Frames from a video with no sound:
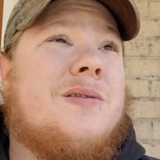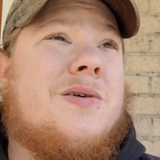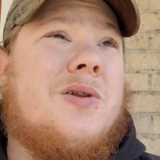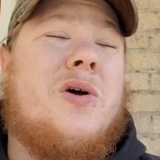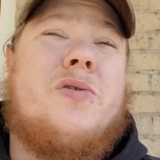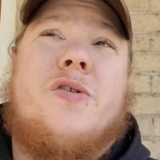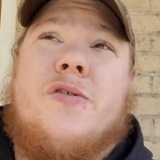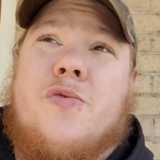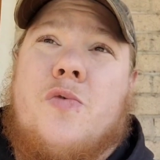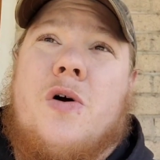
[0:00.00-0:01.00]
The
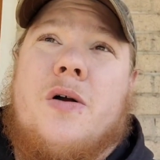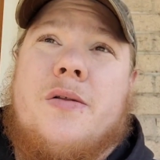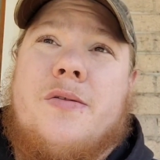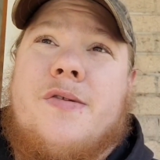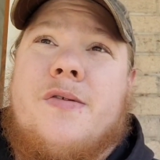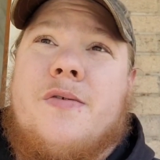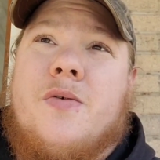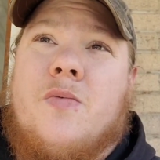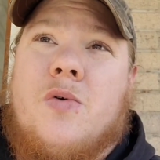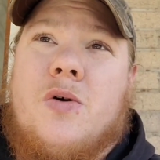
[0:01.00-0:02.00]
closest ones
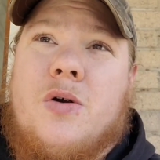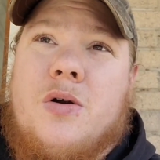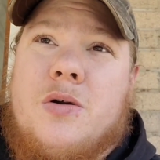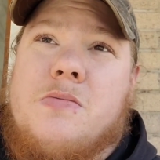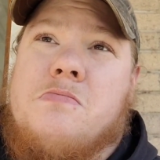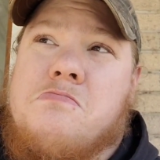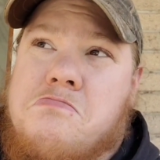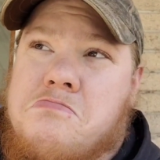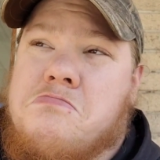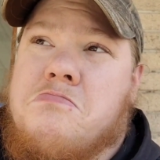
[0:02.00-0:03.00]
were
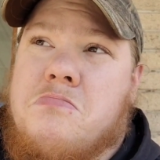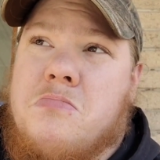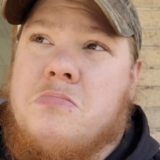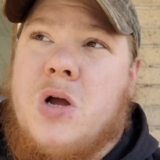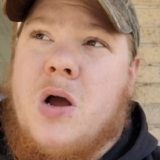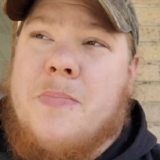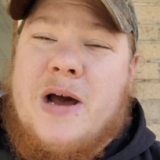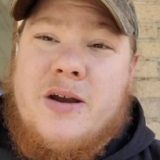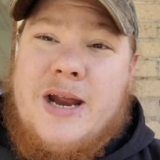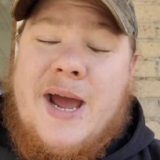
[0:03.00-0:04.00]

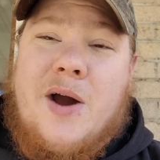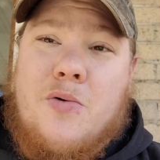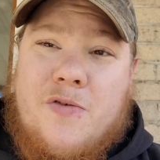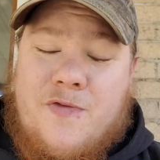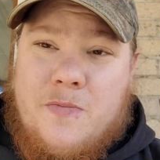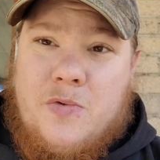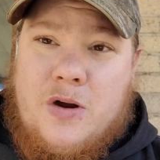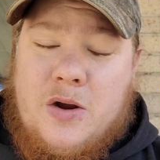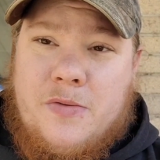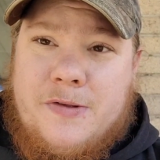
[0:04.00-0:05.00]
about an hour from
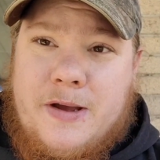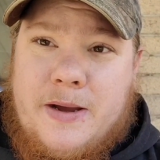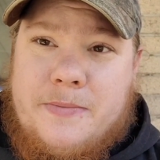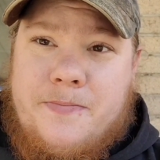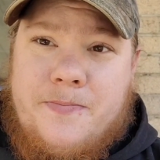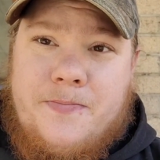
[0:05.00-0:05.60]
where I was at.